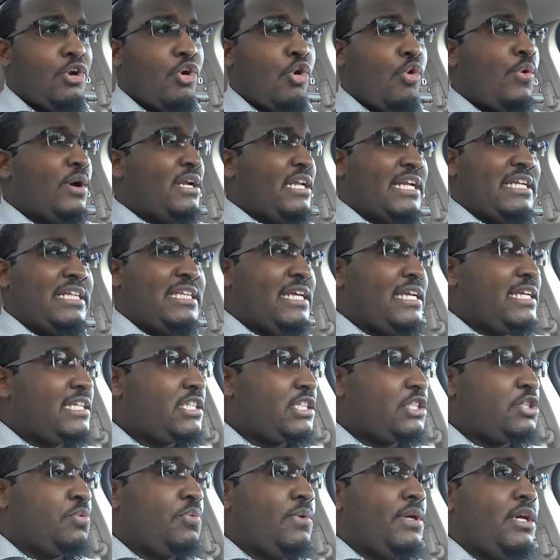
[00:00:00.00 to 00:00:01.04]
or what I
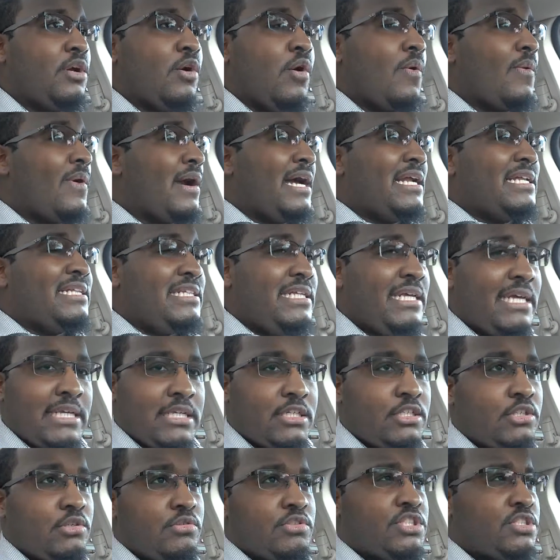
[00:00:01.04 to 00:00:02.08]
did this week or what I
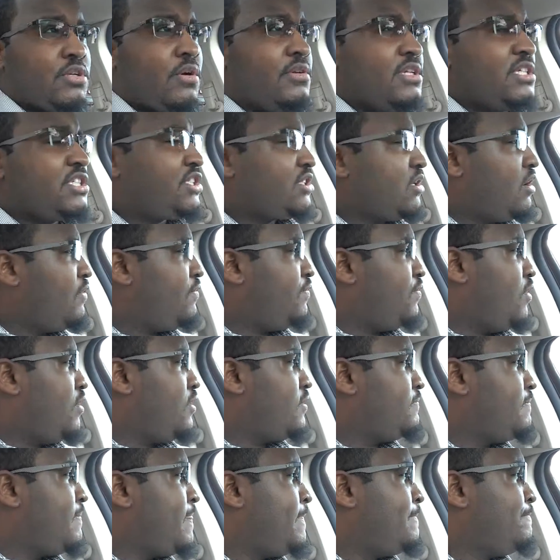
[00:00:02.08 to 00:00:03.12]
didn't do, so on and so
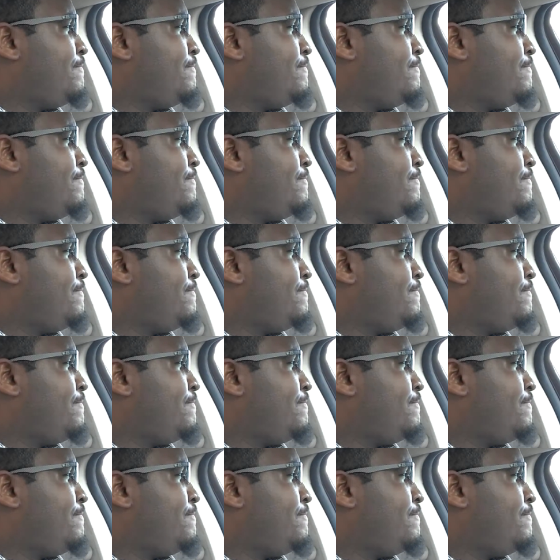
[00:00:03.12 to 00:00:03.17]
forth.